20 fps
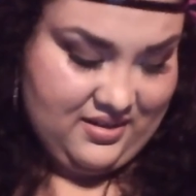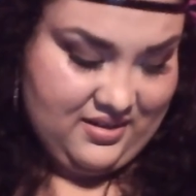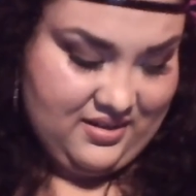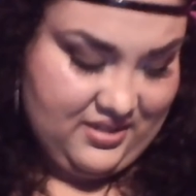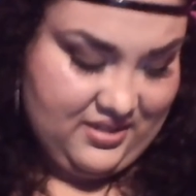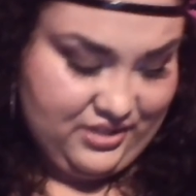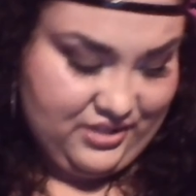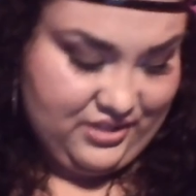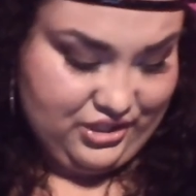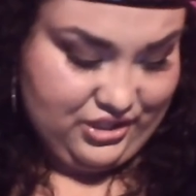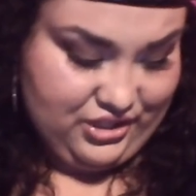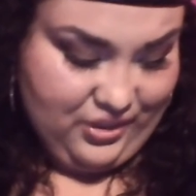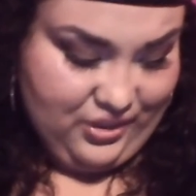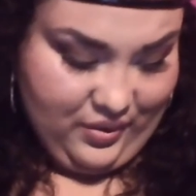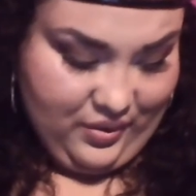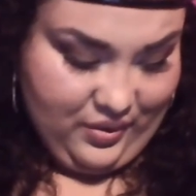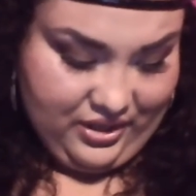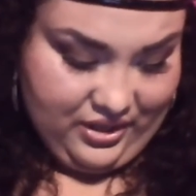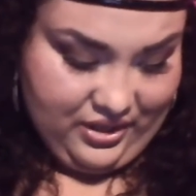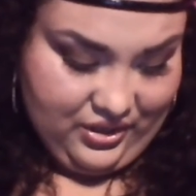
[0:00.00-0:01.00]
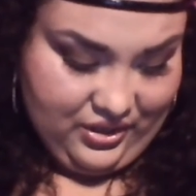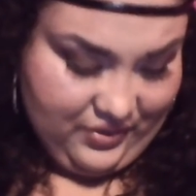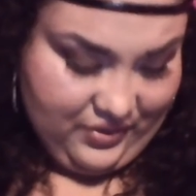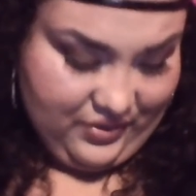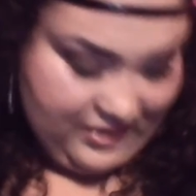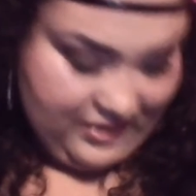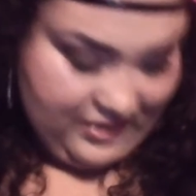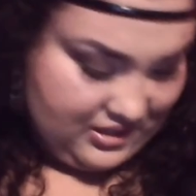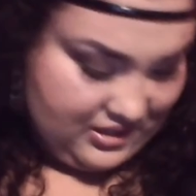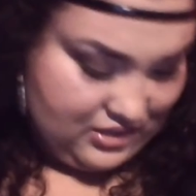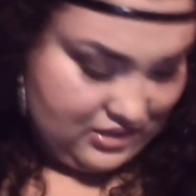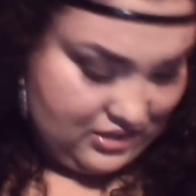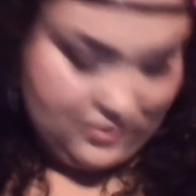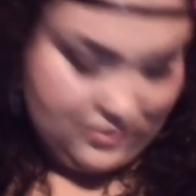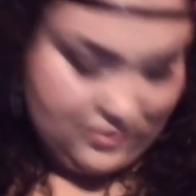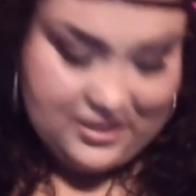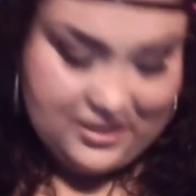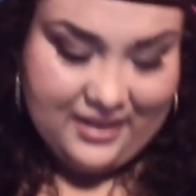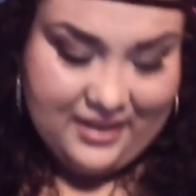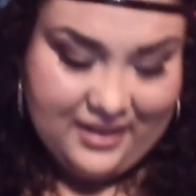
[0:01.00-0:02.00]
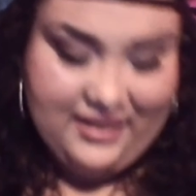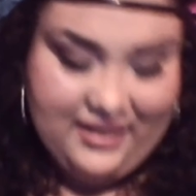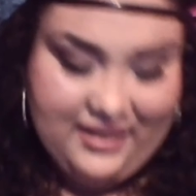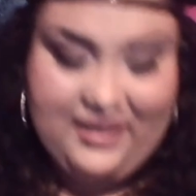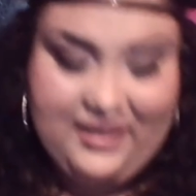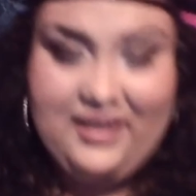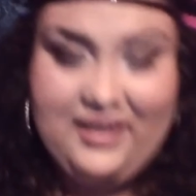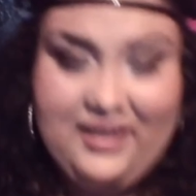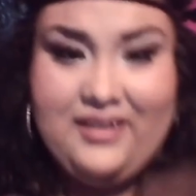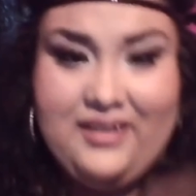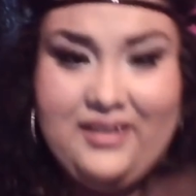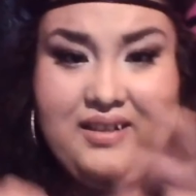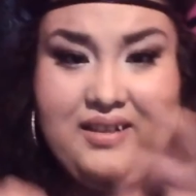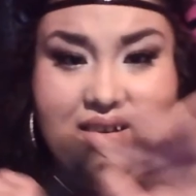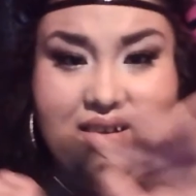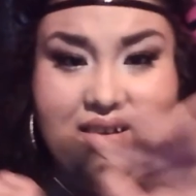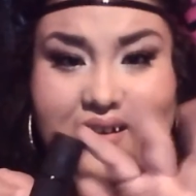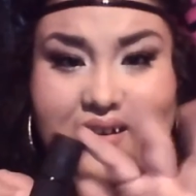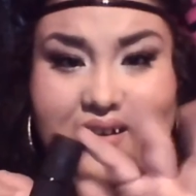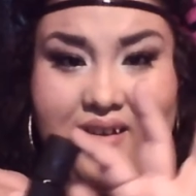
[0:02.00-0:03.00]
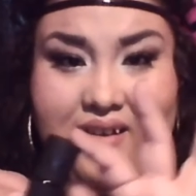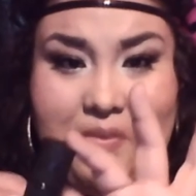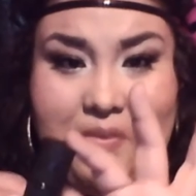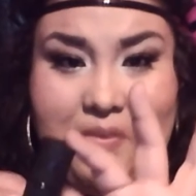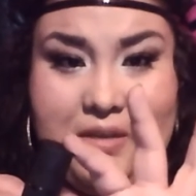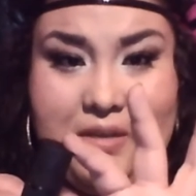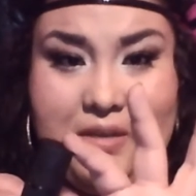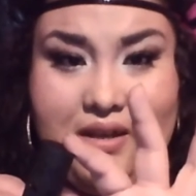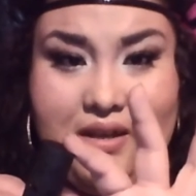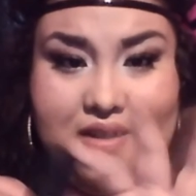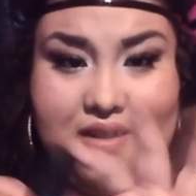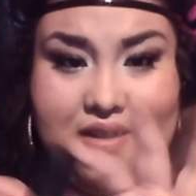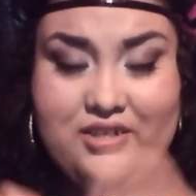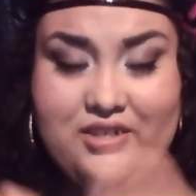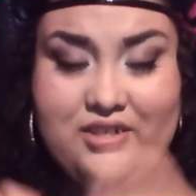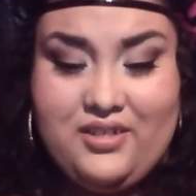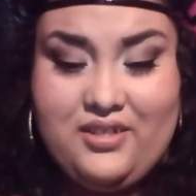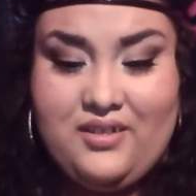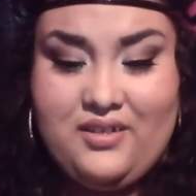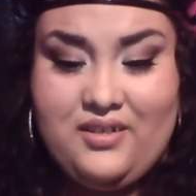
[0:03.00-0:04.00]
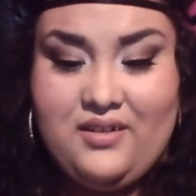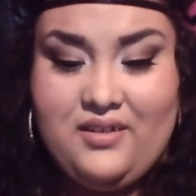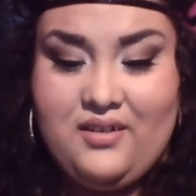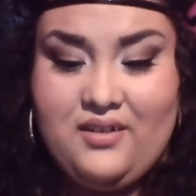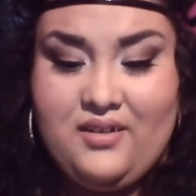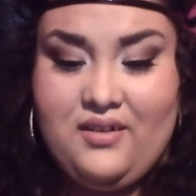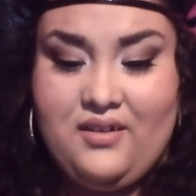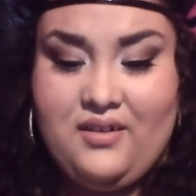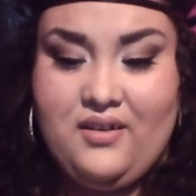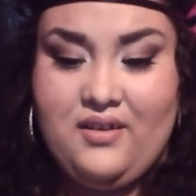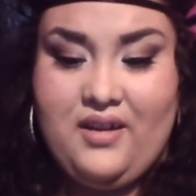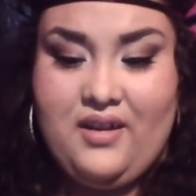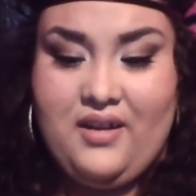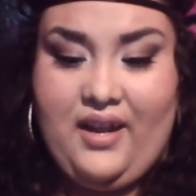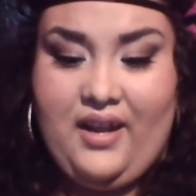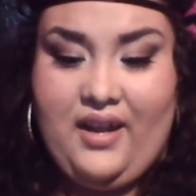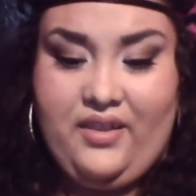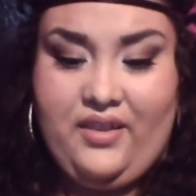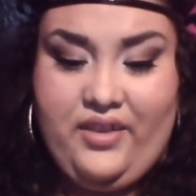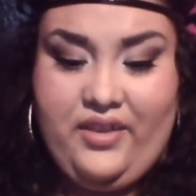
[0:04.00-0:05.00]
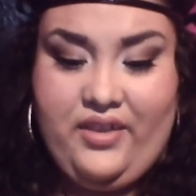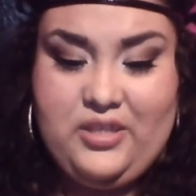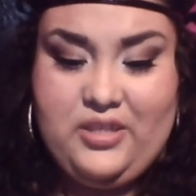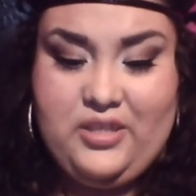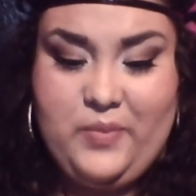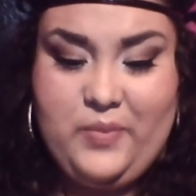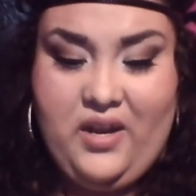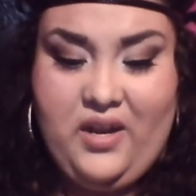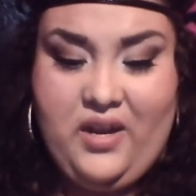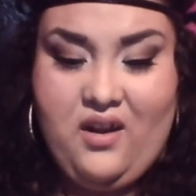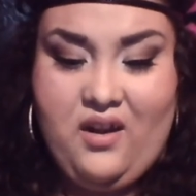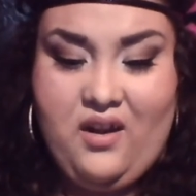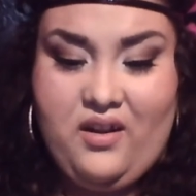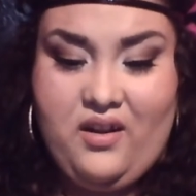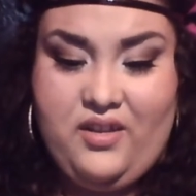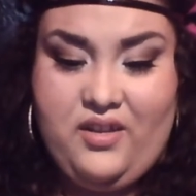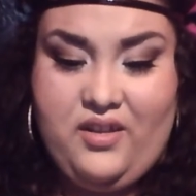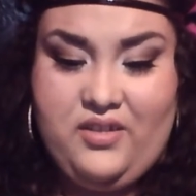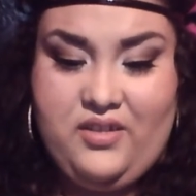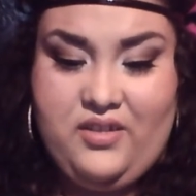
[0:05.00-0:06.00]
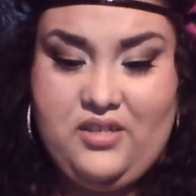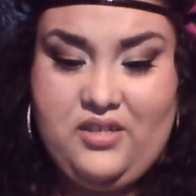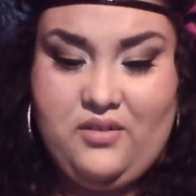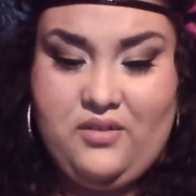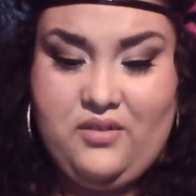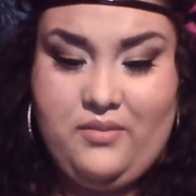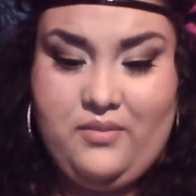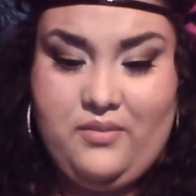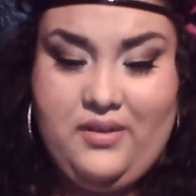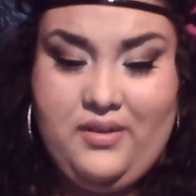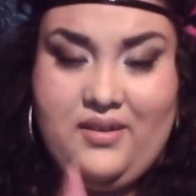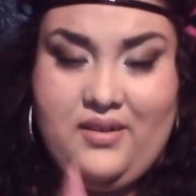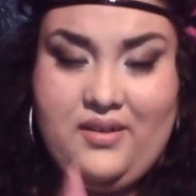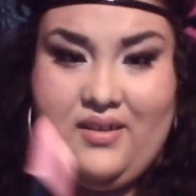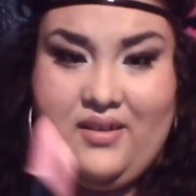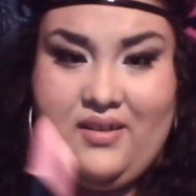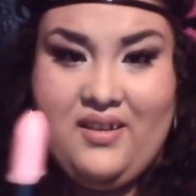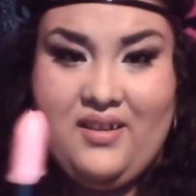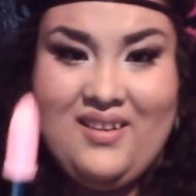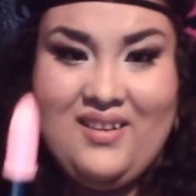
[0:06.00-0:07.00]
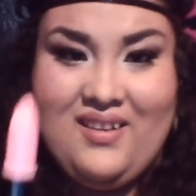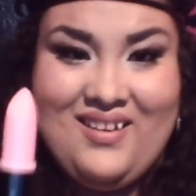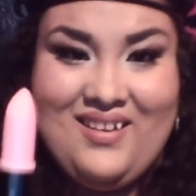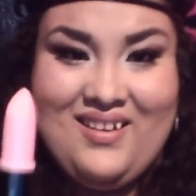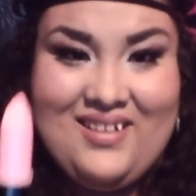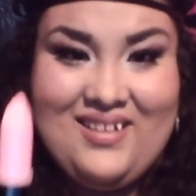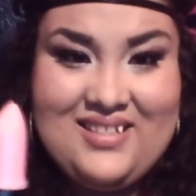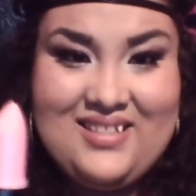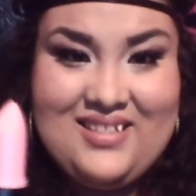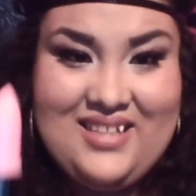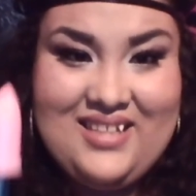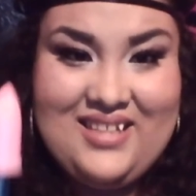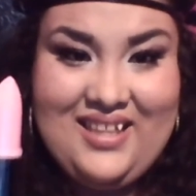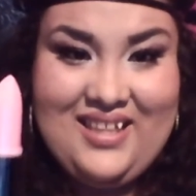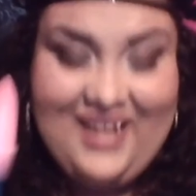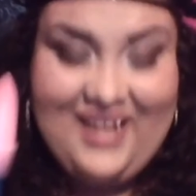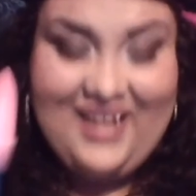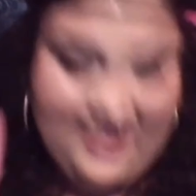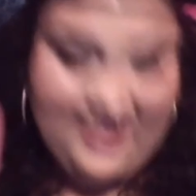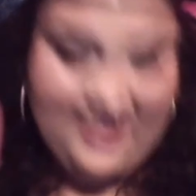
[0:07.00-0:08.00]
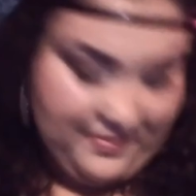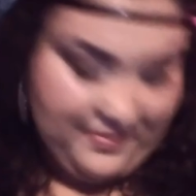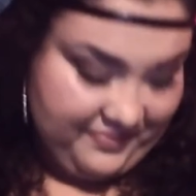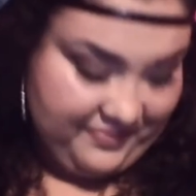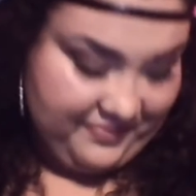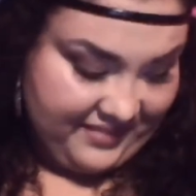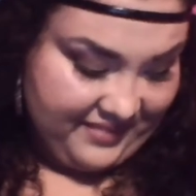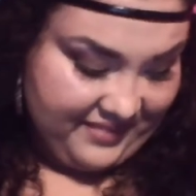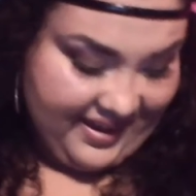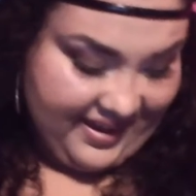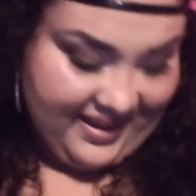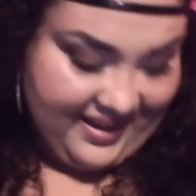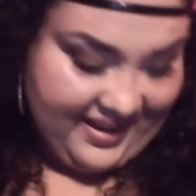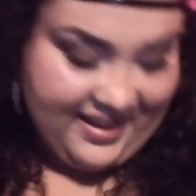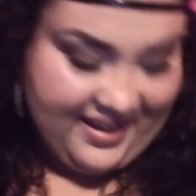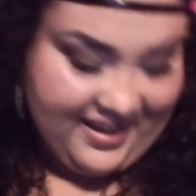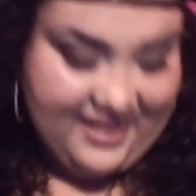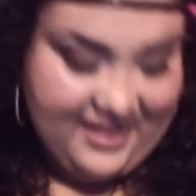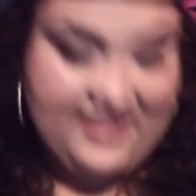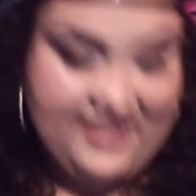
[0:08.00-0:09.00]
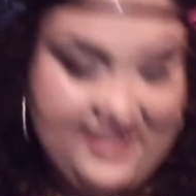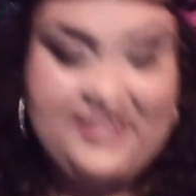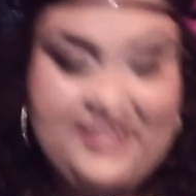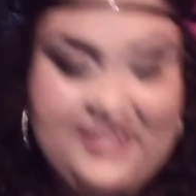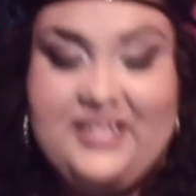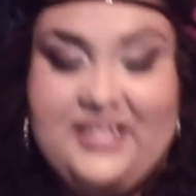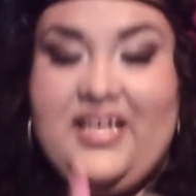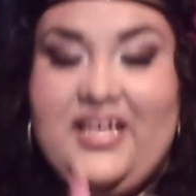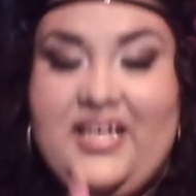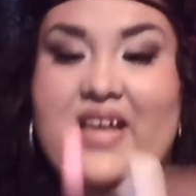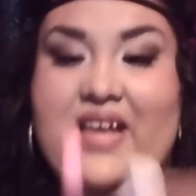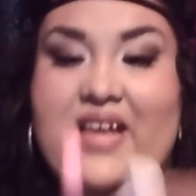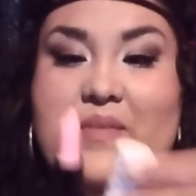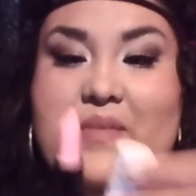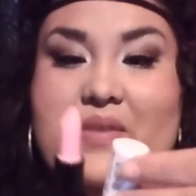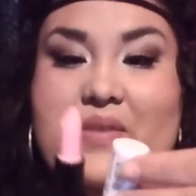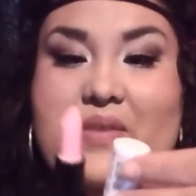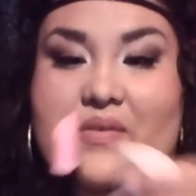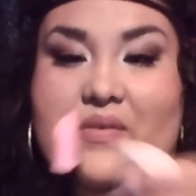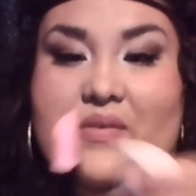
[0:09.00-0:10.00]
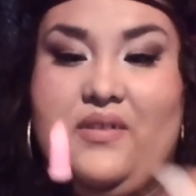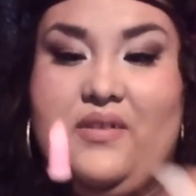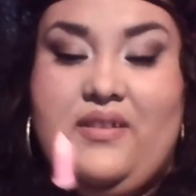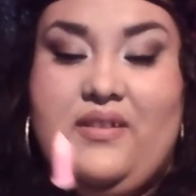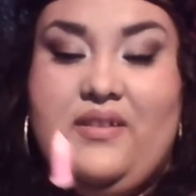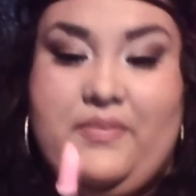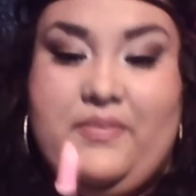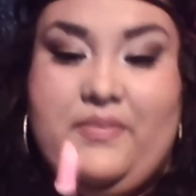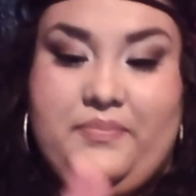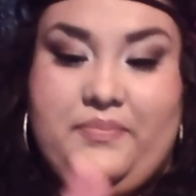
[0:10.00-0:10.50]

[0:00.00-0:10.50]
These are so cute. It's so tiny. Look. Oh my gosh. It looks bigger on YouTube. It's like that. Okay. This is the MUA. Oh.